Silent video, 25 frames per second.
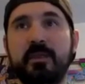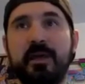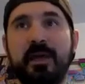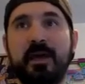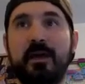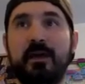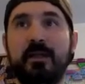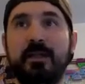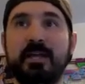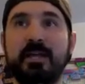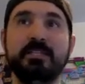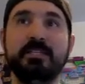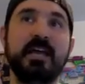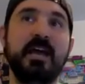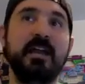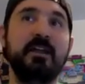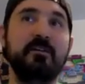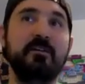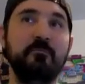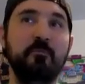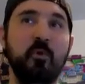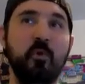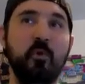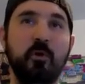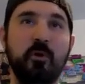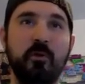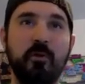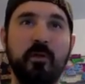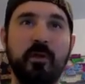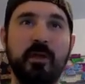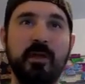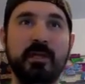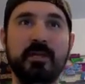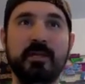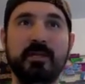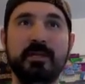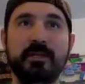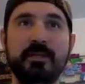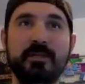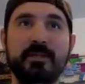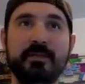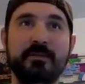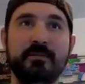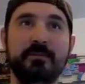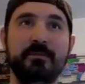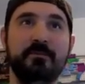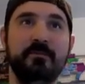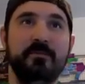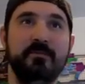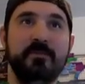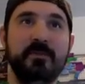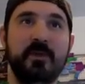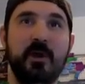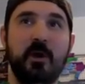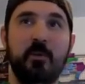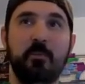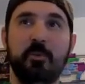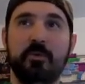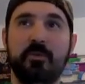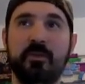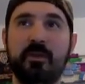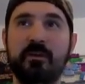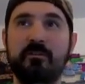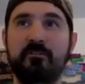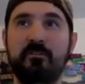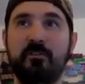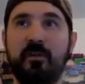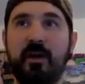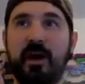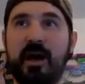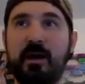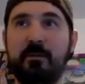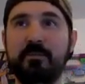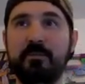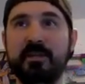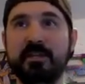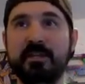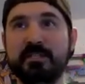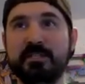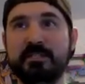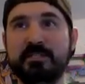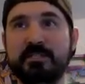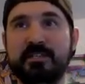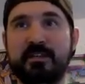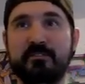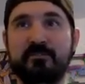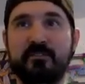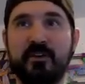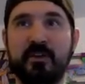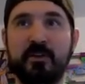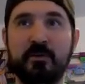That's kind of more like upper level hobbyist stuff.